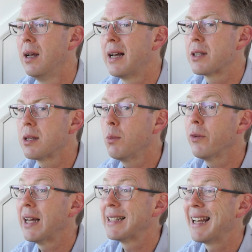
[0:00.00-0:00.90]
as some
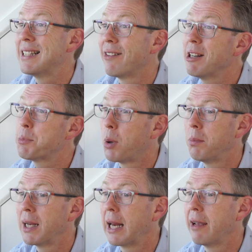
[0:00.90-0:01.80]
of that data is
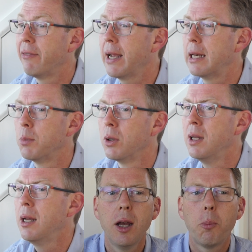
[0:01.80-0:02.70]
publicly available,
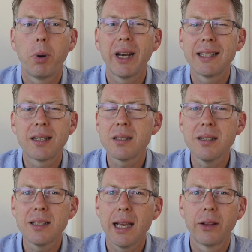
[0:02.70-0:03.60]
but it
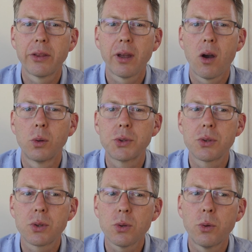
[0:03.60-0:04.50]
doesn't tell you the whole
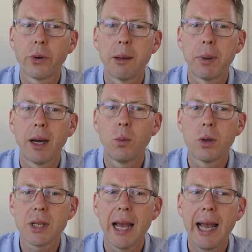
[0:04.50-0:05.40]
story about
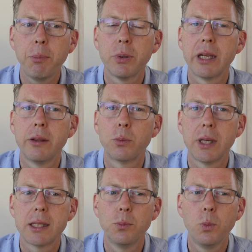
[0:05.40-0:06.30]
what's happened in the
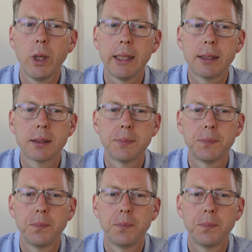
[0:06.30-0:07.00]
recent weeks.